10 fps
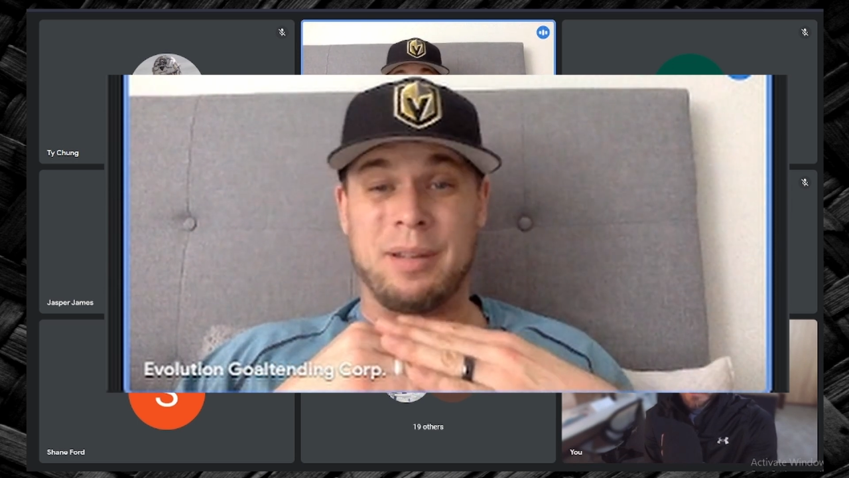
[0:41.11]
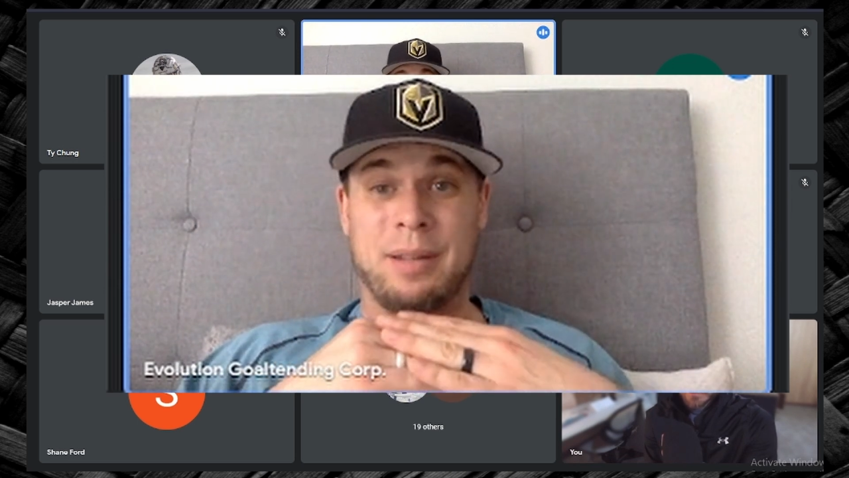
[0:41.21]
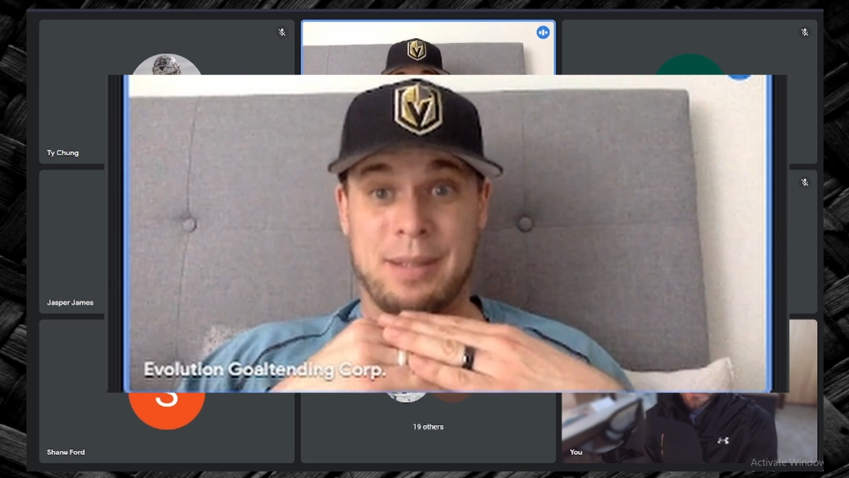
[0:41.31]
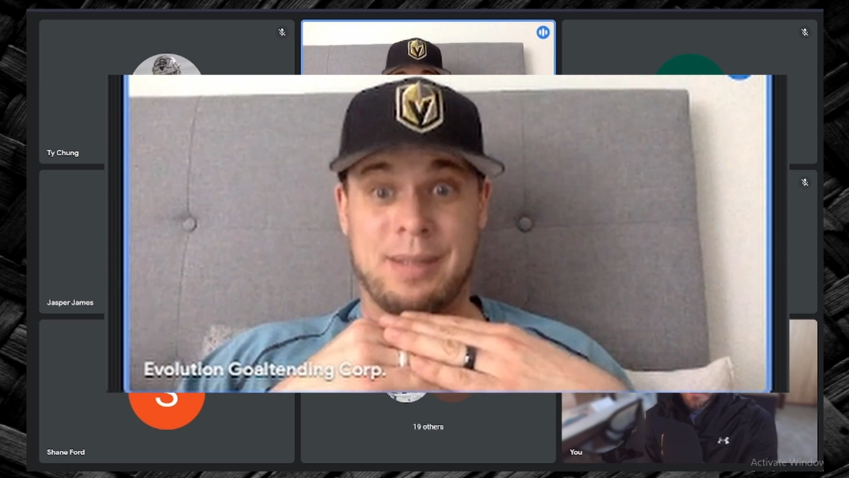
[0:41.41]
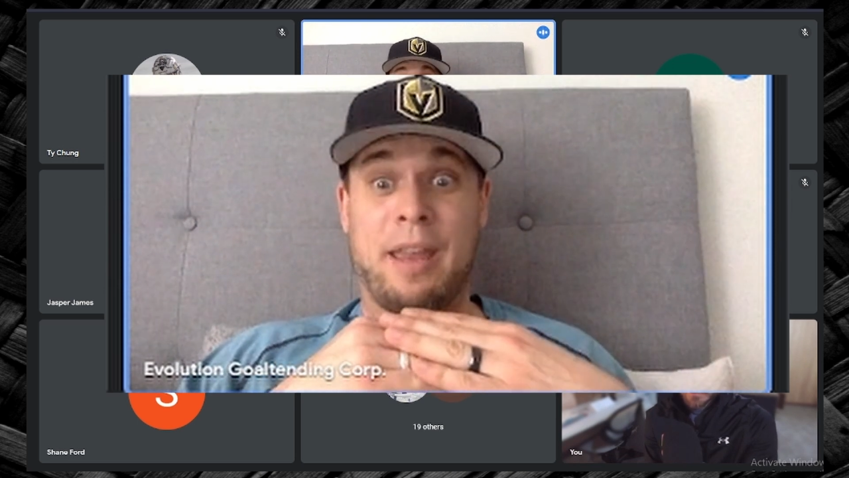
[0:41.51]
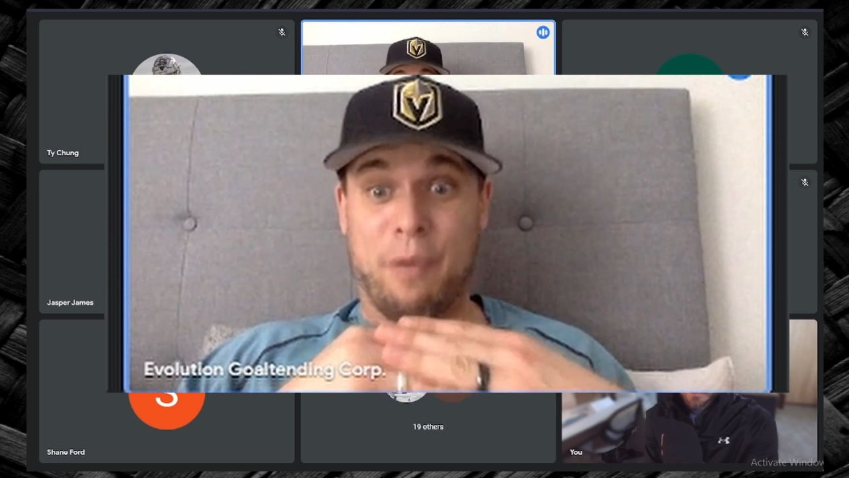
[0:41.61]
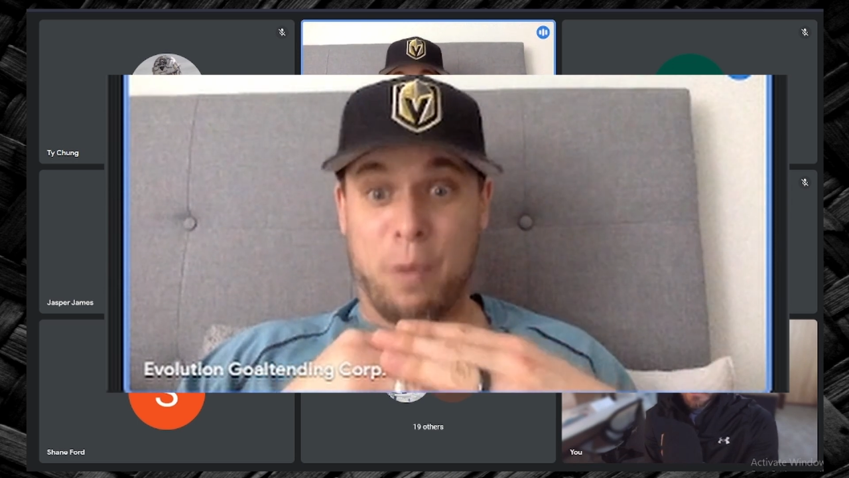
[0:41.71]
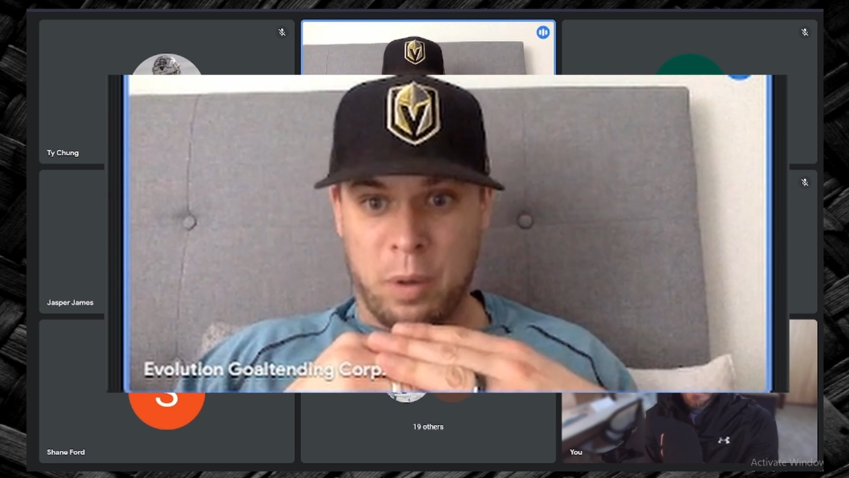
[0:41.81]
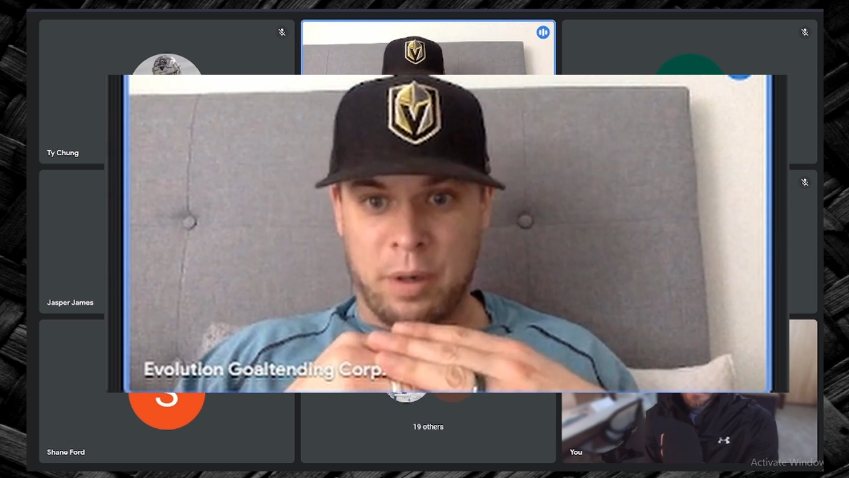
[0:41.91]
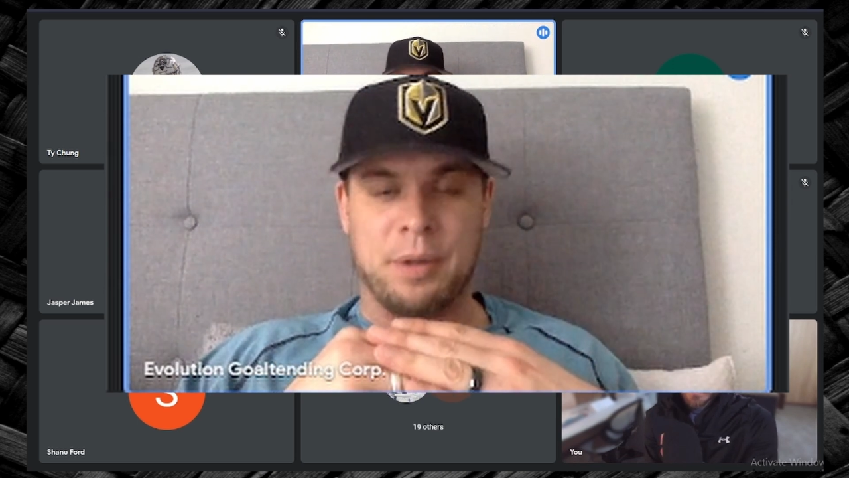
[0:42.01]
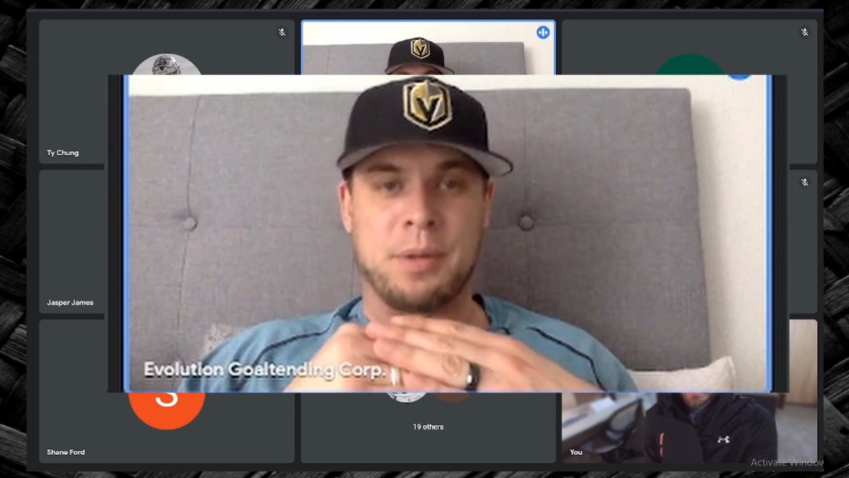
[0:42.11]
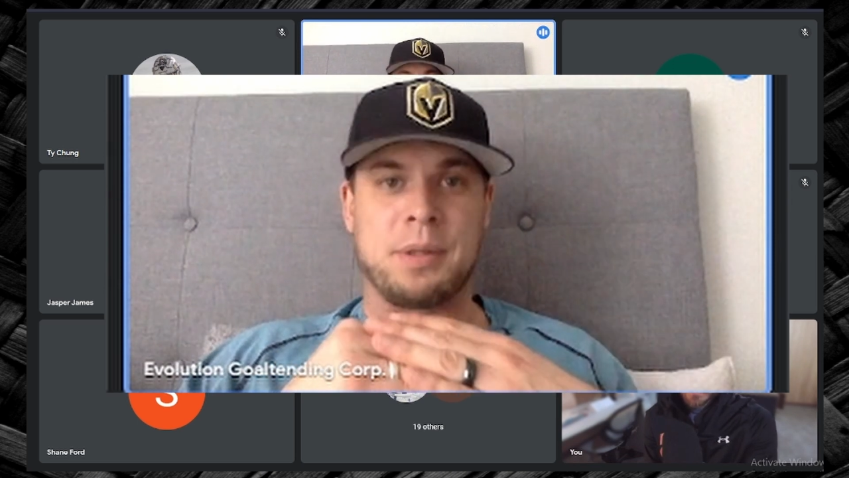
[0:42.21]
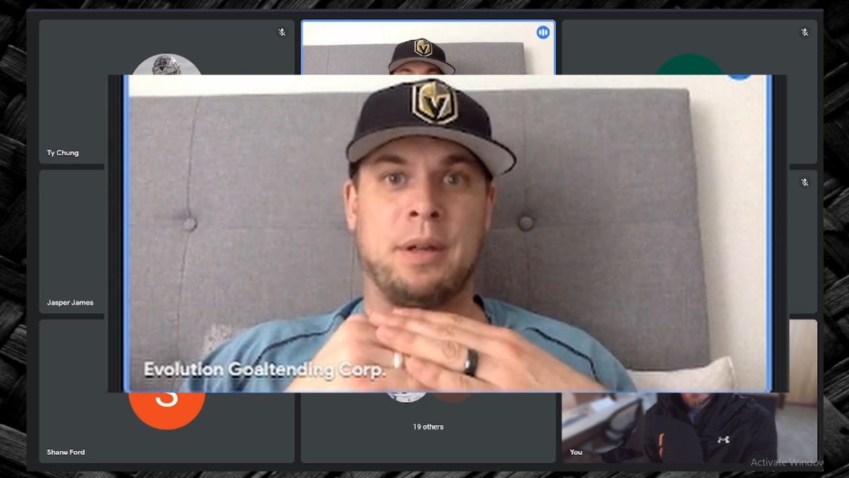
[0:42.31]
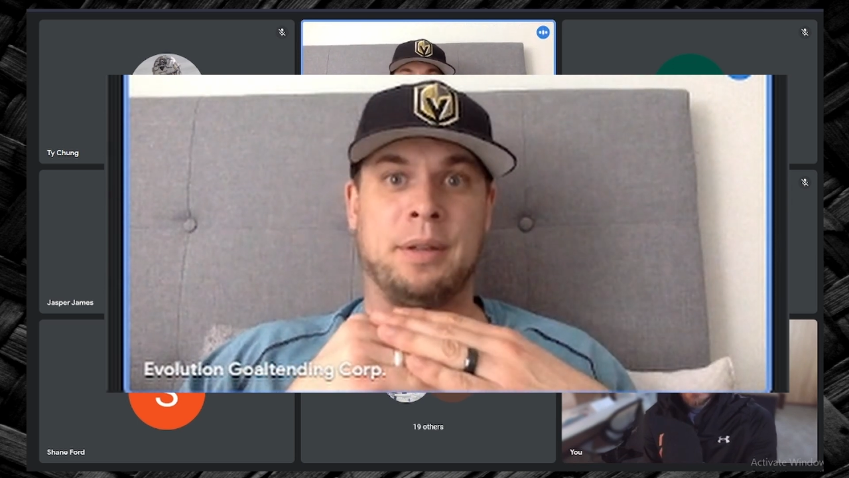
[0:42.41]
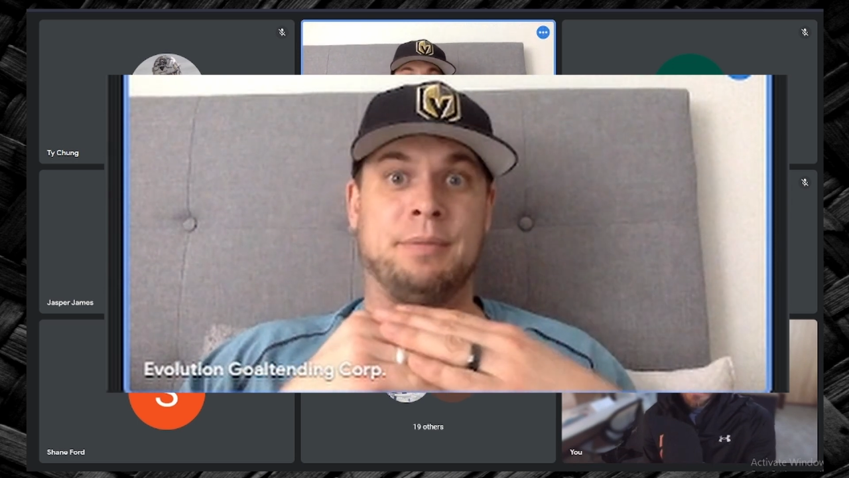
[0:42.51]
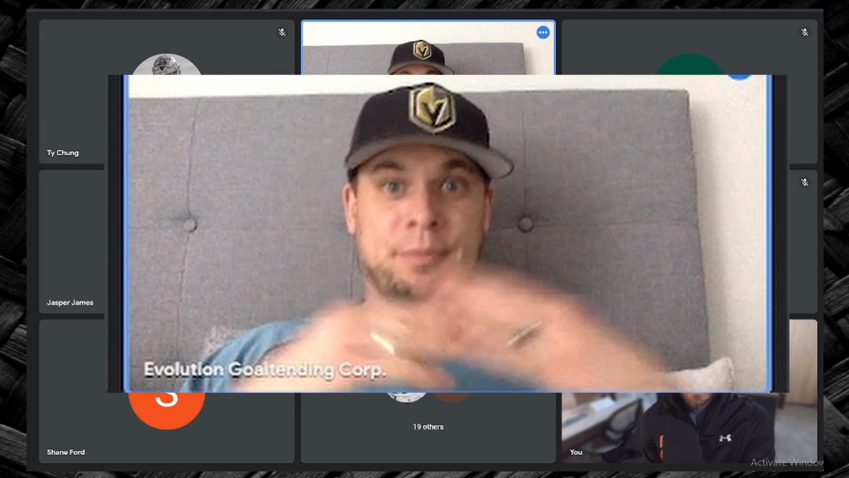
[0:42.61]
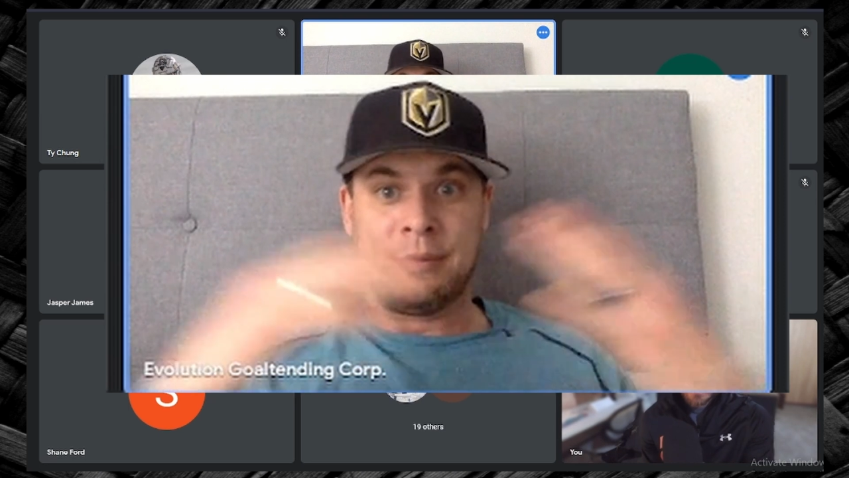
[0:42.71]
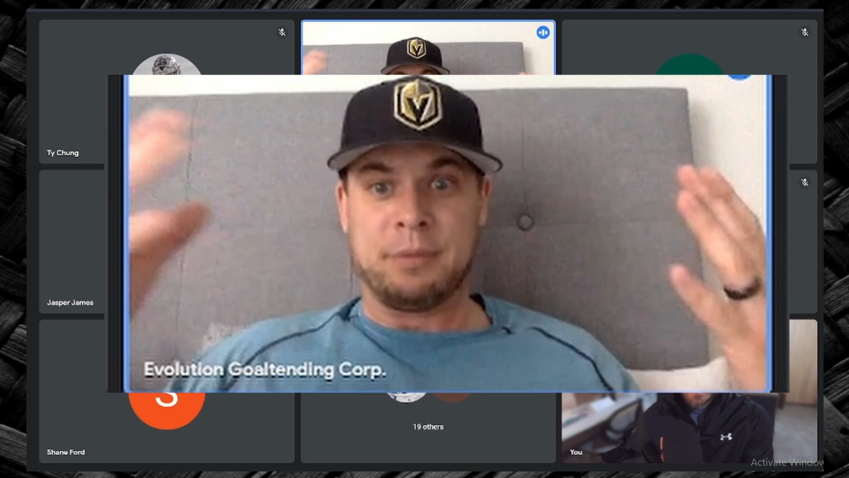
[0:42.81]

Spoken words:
to stay forward on those on